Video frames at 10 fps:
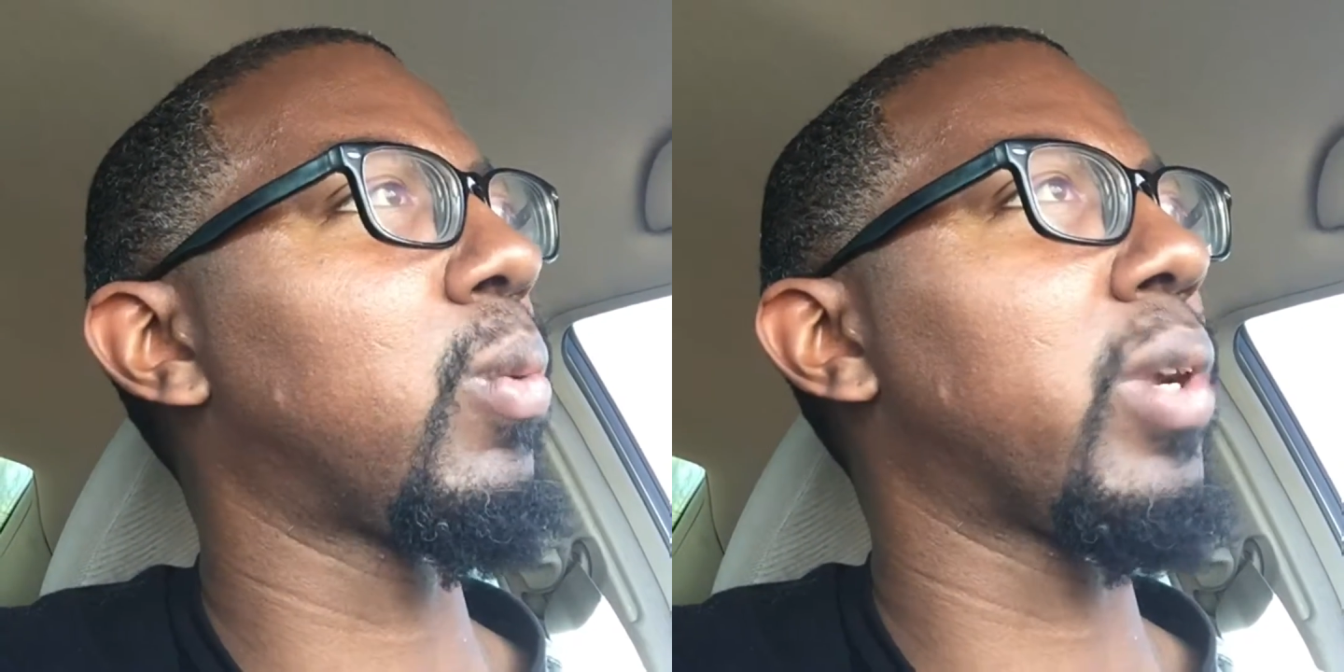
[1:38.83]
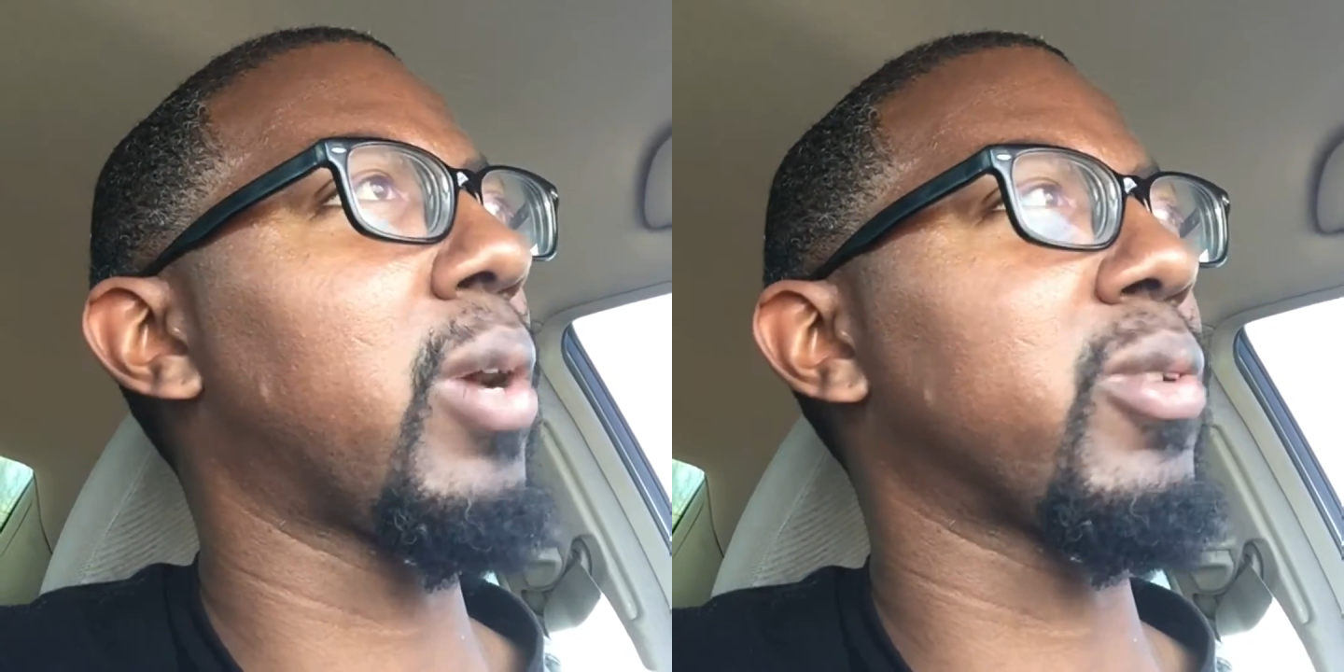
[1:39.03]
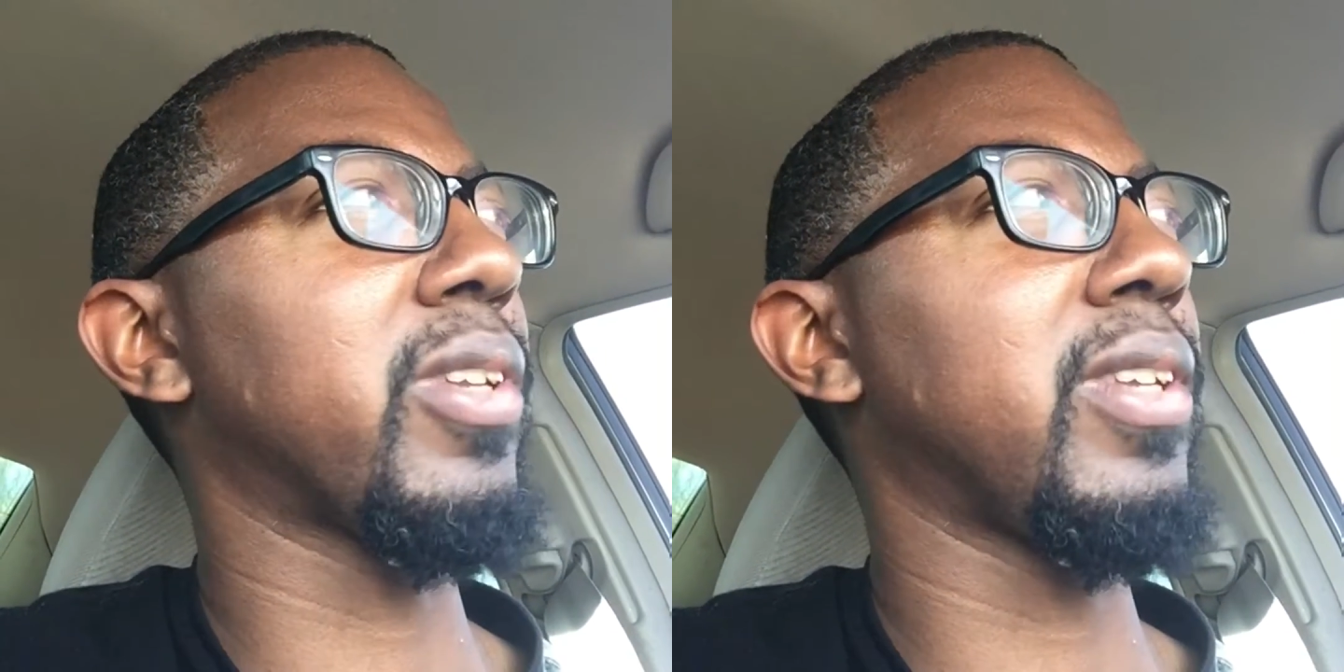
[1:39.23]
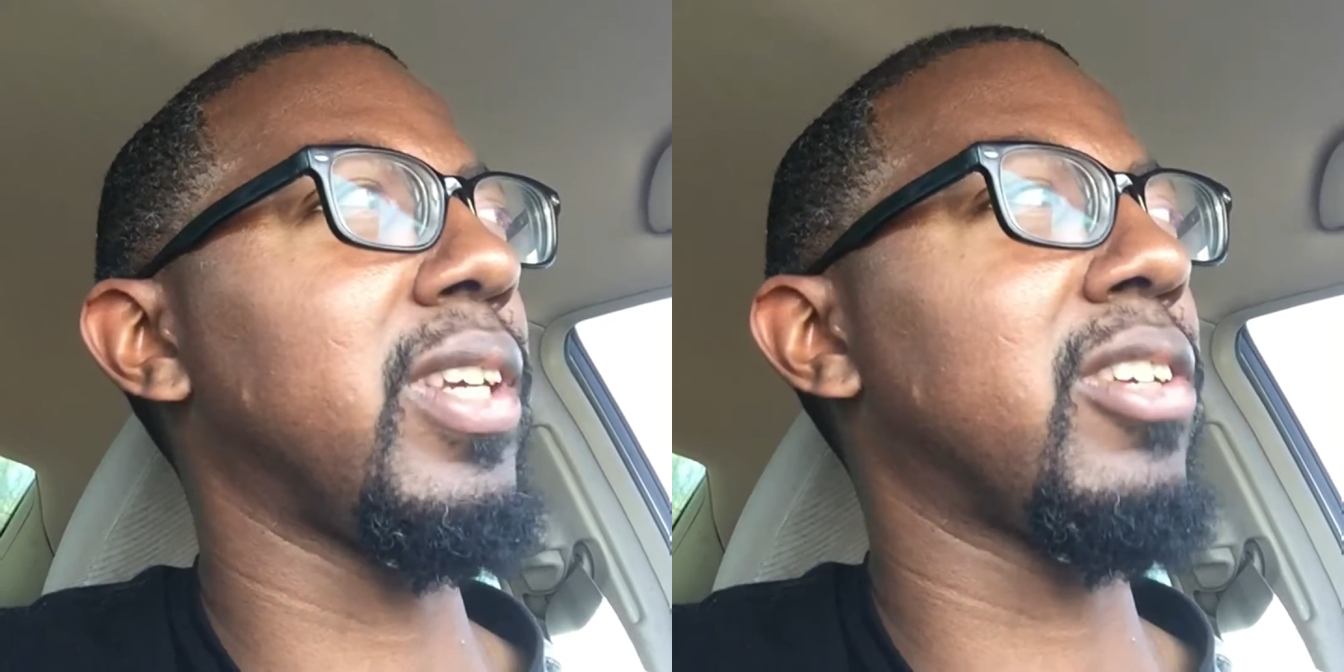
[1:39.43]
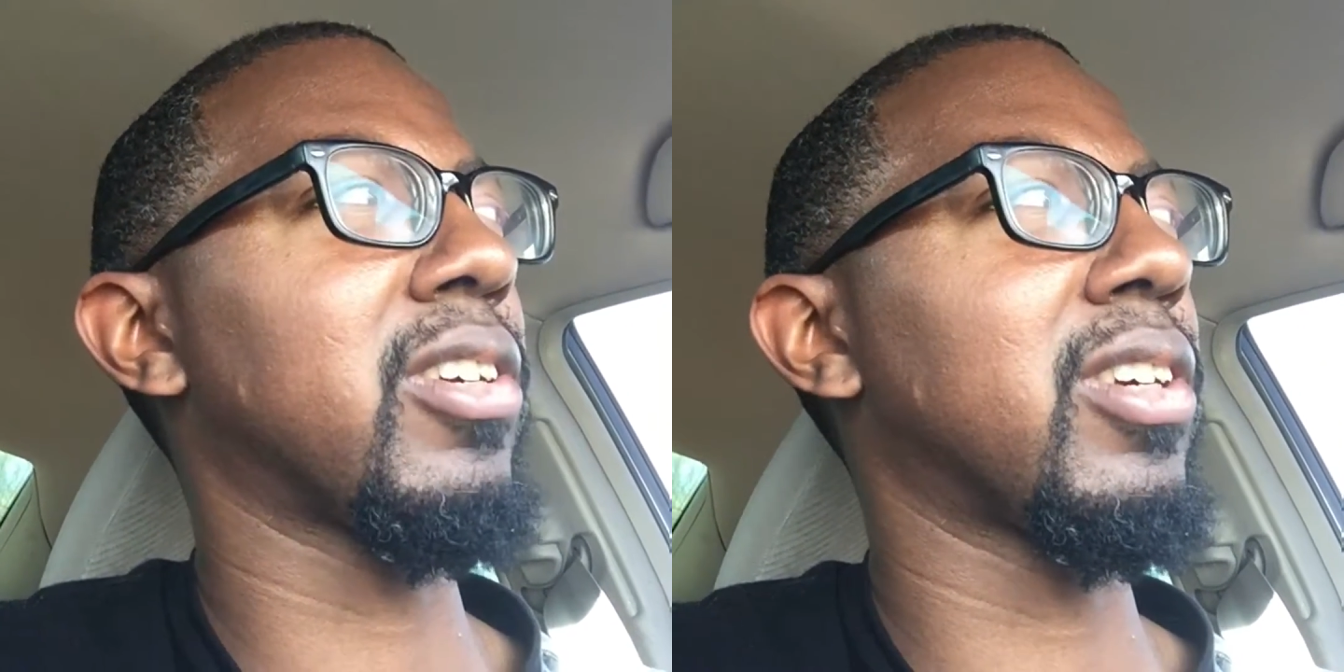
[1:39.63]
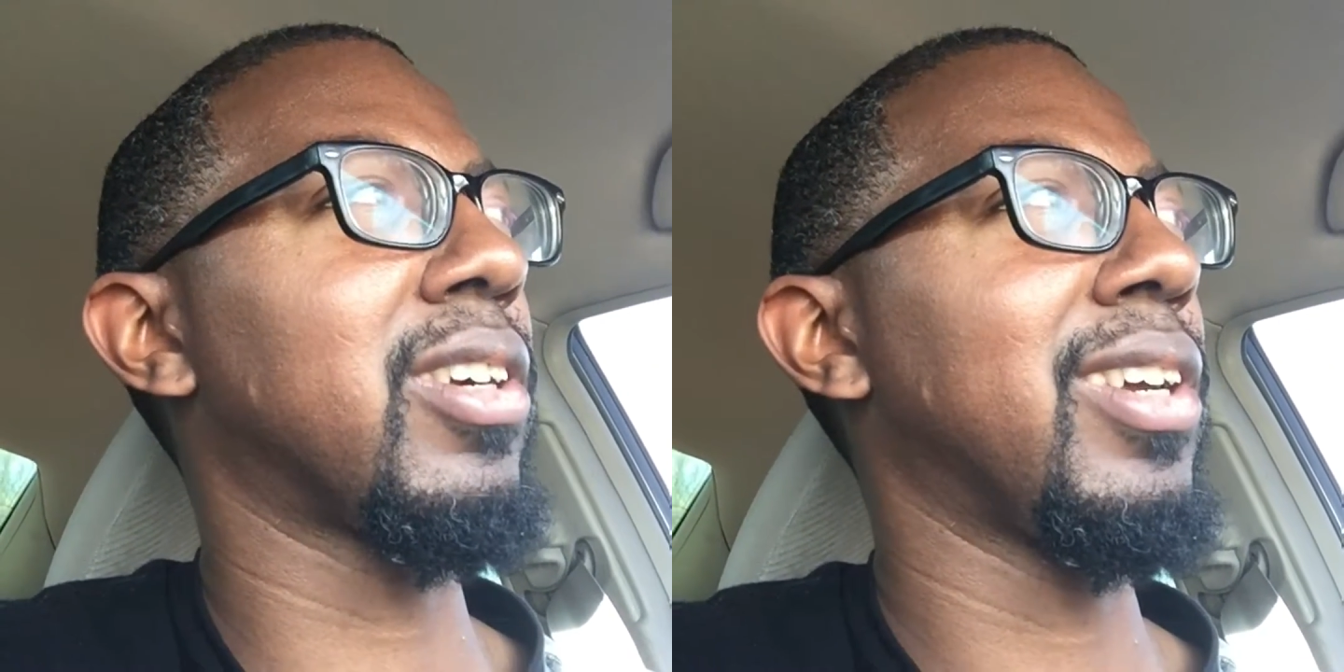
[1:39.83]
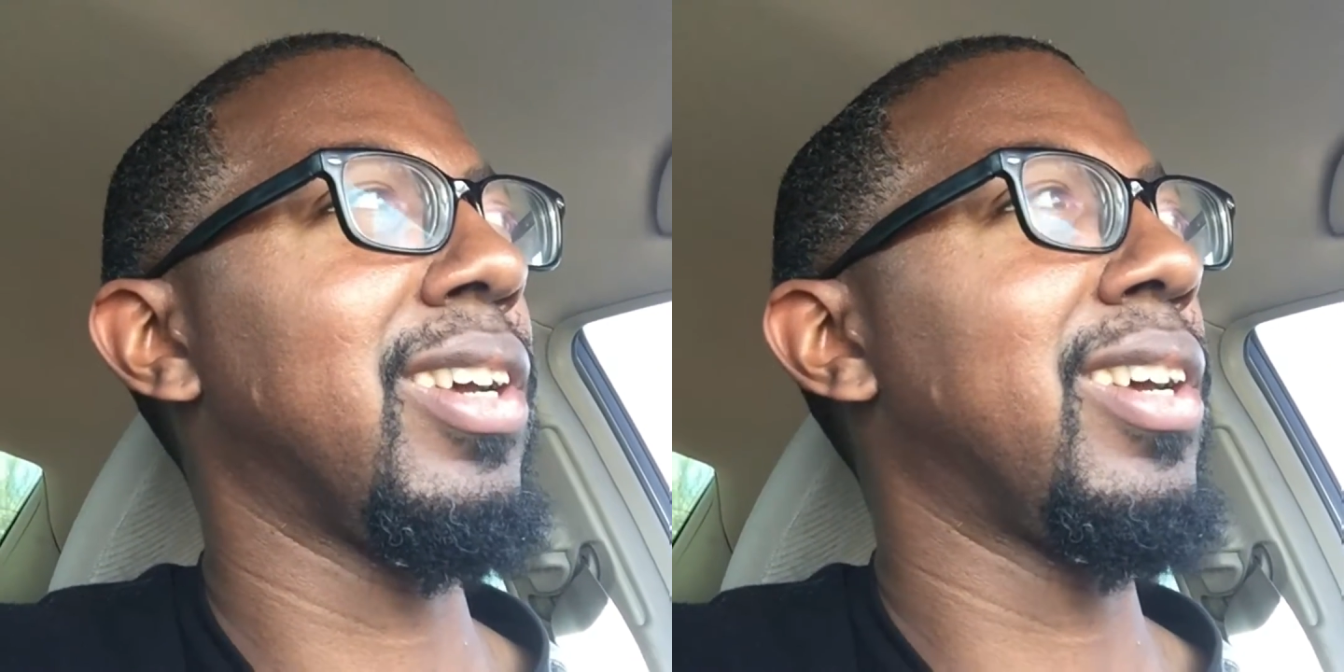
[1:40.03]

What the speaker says: when I was a teacher.